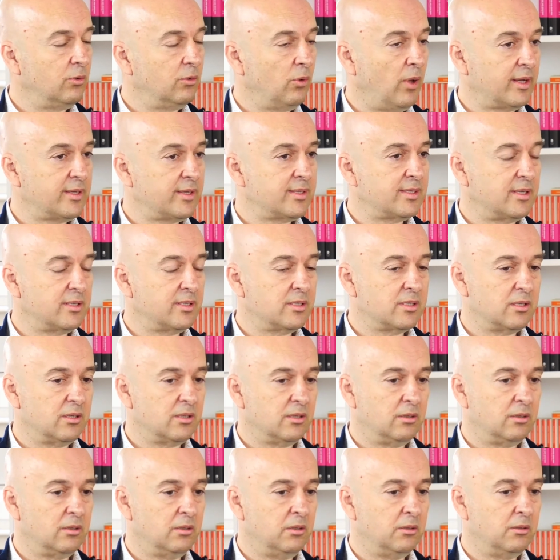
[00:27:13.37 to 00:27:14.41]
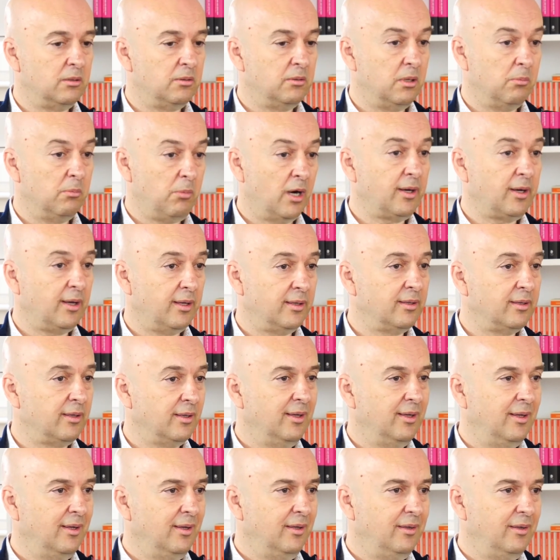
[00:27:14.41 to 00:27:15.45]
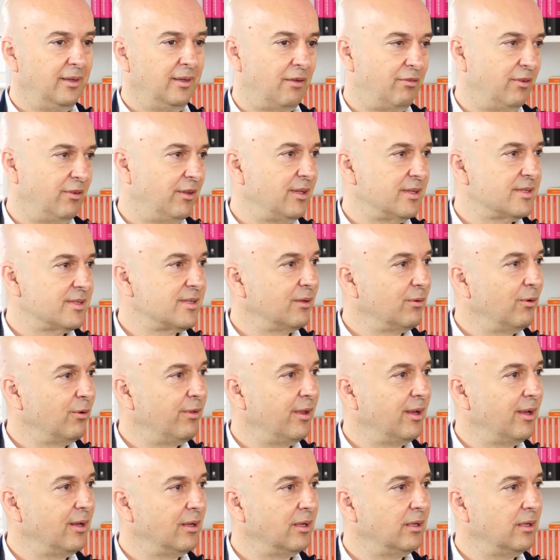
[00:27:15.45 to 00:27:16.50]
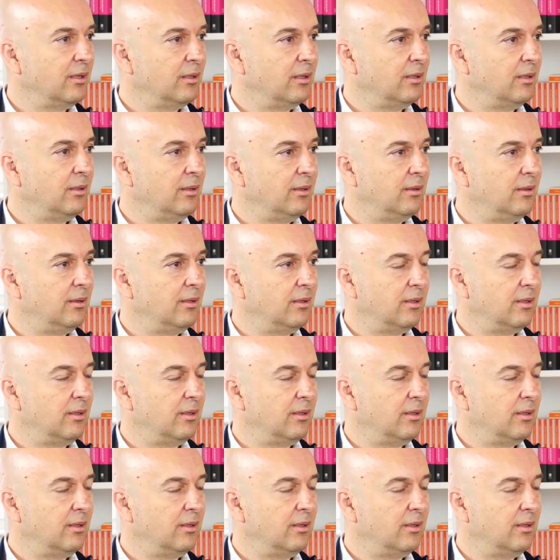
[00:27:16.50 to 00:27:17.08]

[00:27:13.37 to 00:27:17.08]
to access the, the market definitely it's a good thing it,